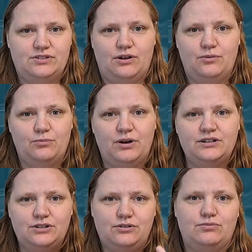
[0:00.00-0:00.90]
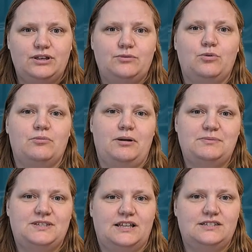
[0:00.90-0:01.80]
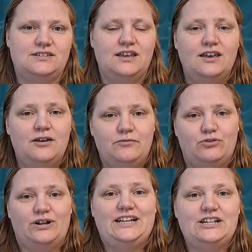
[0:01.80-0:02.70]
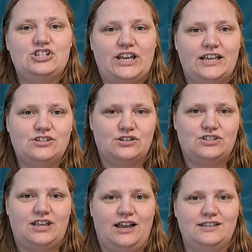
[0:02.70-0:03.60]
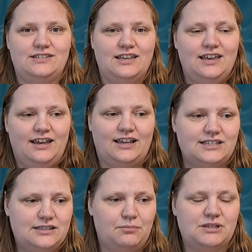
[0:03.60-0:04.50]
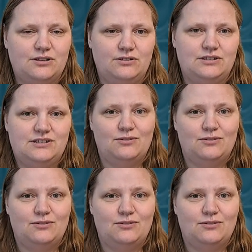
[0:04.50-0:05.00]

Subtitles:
So 1 to 3 warm-up sets for each exercise gets the muscles